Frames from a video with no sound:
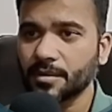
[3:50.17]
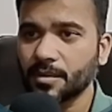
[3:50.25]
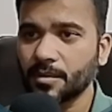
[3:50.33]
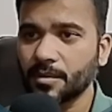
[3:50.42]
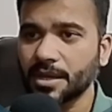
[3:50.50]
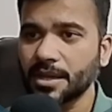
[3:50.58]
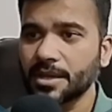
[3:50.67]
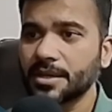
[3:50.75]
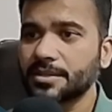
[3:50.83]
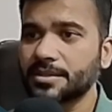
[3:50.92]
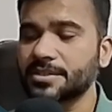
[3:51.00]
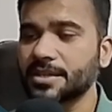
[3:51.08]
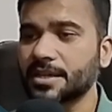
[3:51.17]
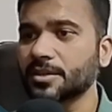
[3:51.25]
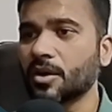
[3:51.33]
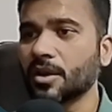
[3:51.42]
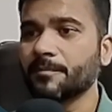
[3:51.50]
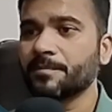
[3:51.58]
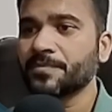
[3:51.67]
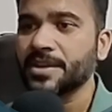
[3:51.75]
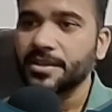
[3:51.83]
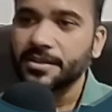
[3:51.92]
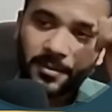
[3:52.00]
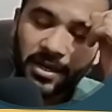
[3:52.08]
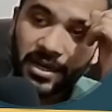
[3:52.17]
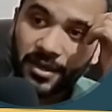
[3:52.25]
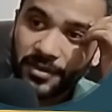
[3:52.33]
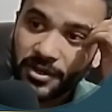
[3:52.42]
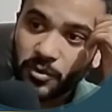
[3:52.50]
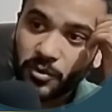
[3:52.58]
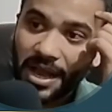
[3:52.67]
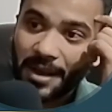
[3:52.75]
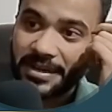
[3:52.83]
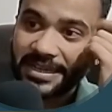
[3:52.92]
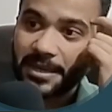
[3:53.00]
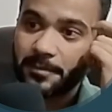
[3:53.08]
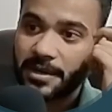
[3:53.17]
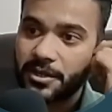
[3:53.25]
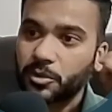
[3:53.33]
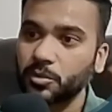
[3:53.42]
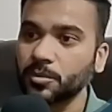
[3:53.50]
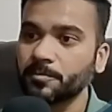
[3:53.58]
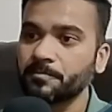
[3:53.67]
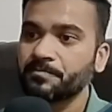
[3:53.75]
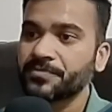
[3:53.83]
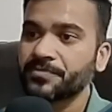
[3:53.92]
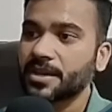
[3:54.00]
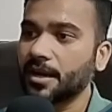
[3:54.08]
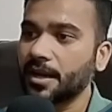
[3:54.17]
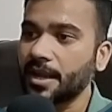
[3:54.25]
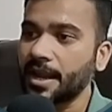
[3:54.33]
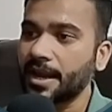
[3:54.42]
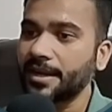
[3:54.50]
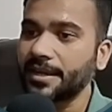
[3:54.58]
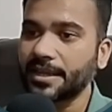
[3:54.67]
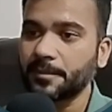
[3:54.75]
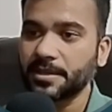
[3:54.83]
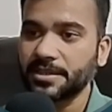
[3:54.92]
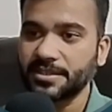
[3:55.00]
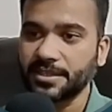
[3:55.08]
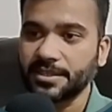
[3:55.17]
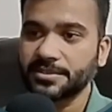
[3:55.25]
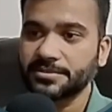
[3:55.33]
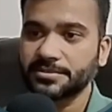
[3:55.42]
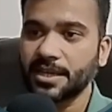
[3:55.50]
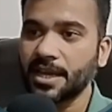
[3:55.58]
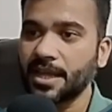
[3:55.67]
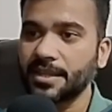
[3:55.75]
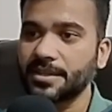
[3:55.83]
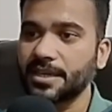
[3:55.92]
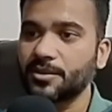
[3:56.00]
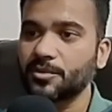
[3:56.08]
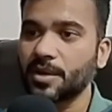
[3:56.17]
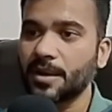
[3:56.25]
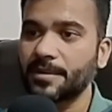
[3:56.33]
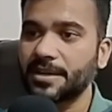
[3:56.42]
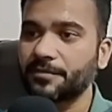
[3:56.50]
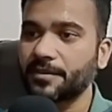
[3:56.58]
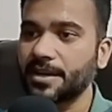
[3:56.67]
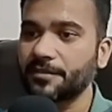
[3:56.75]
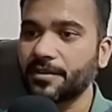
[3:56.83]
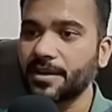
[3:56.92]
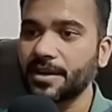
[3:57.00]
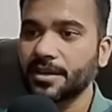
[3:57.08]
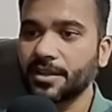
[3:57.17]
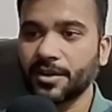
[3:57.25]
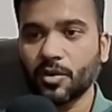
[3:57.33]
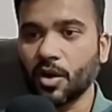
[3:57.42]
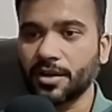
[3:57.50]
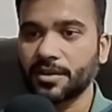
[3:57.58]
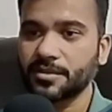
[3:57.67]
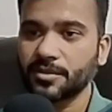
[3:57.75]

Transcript: Okay, these are the columns. Similarly, we do have a table 2 and table 3, and they do have a different records.